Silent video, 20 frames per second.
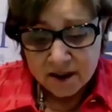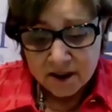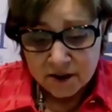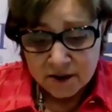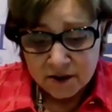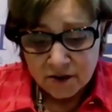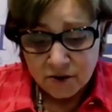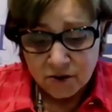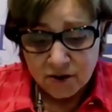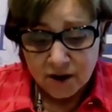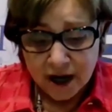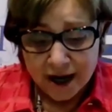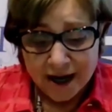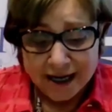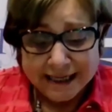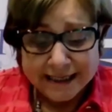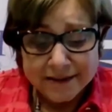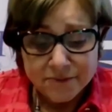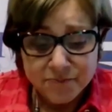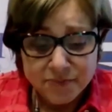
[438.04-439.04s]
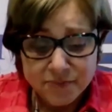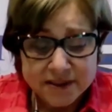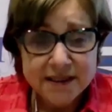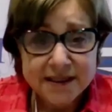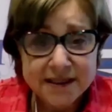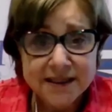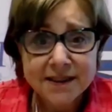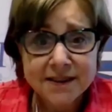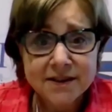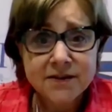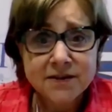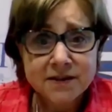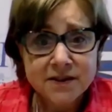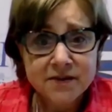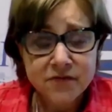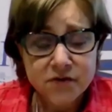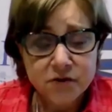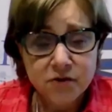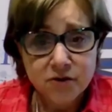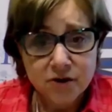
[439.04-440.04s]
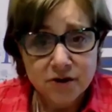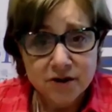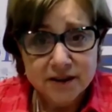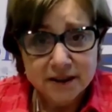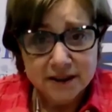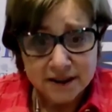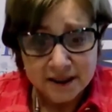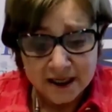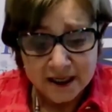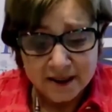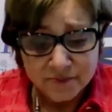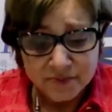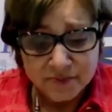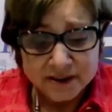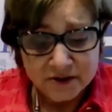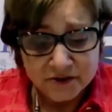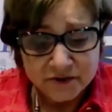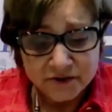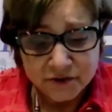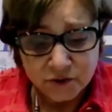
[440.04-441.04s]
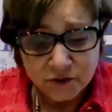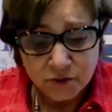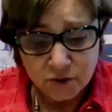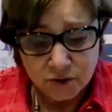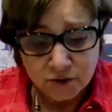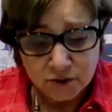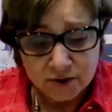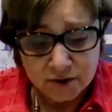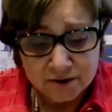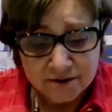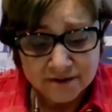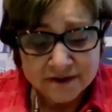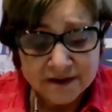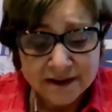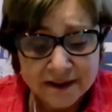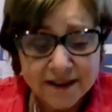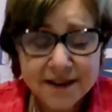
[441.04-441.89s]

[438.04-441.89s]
Your IBs, if you are in an IB school,